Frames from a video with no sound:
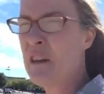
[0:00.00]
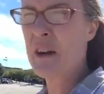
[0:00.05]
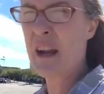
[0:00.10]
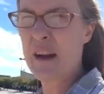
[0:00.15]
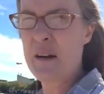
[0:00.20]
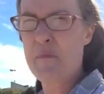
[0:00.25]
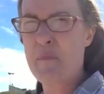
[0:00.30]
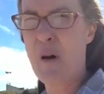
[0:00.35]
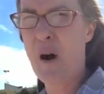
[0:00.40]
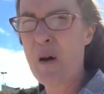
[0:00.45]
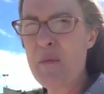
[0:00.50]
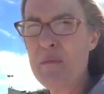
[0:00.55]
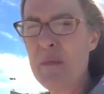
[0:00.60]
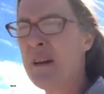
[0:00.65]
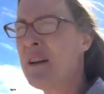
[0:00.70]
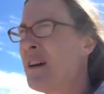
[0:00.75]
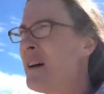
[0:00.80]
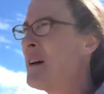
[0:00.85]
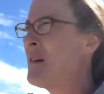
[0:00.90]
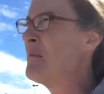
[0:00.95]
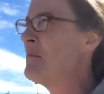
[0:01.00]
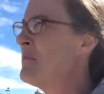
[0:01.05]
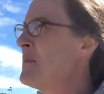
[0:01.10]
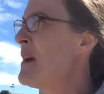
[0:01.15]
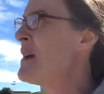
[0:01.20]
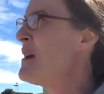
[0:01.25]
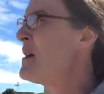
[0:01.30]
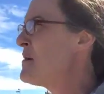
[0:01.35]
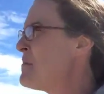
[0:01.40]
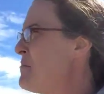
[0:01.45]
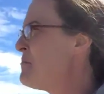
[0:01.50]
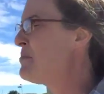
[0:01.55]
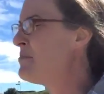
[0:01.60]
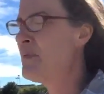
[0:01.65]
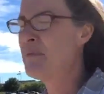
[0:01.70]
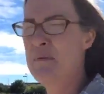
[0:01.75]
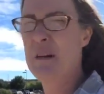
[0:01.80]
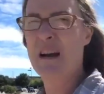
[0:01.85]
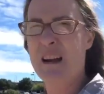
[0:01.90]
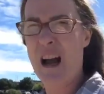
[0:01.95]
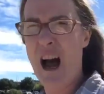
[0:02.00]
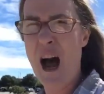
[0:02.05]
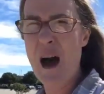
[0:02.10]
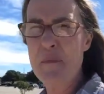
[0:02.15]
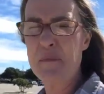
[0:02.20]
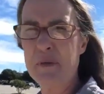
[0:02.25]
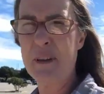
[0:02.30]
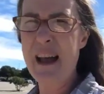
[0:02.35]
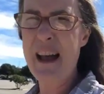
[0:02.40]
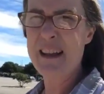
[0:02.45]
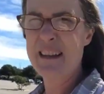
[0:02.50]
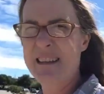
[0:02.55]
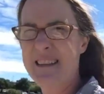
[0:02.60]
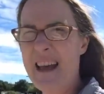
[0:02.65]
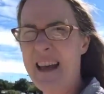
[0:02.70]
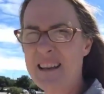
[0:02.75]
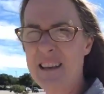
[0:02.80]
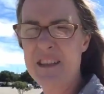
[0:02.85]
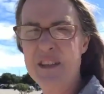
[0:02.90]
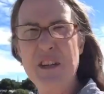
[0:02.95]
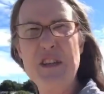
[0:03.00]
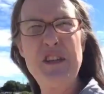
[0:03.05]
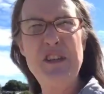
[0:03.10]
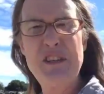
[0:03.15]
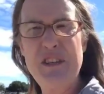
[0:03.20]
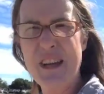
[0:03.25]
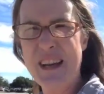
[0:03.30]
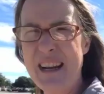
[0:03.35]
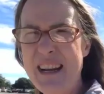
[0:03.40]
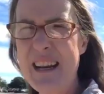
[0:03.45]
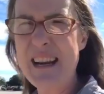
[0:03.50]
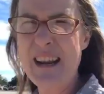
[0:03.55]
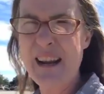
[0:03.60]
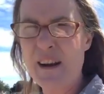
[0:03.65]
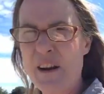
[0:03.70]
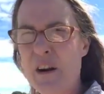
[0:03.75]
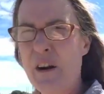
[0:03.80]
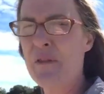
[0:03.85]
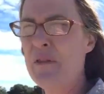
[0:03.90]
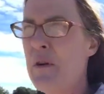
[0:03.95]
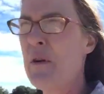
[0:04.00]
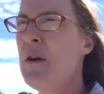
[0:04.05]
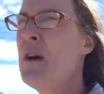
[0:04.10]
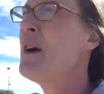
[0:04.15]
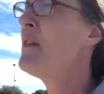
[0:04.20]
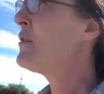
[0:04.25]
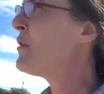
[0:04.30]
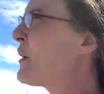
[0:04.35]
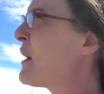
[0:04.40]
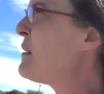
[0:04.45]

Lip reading: looking apartment complex that's just sitting here. There